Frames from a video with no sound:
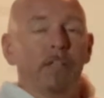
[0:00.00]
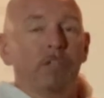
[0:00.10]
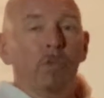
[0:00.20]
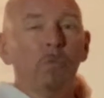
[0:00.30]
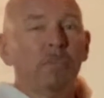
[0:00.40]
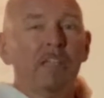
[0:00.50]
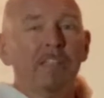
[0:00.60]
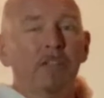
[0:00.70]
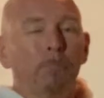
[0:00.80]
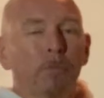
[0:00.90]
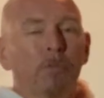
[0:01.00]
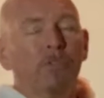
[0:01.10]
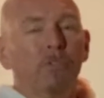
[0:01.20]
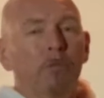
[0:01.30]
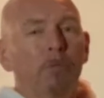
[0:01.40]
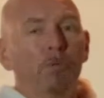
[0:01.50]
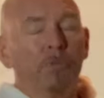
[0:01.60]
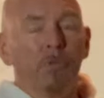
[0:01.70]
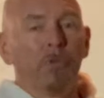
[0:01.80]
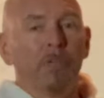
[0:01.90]
I don't think this person's going to be
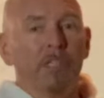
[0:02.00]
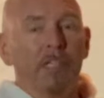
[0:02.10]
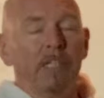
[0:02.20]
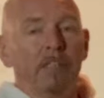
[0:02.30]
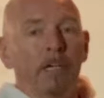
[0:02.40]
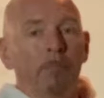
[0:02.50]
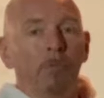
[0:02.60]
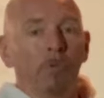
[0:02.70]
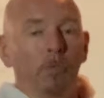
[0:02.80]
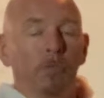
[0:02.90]
restoring it anytime soon,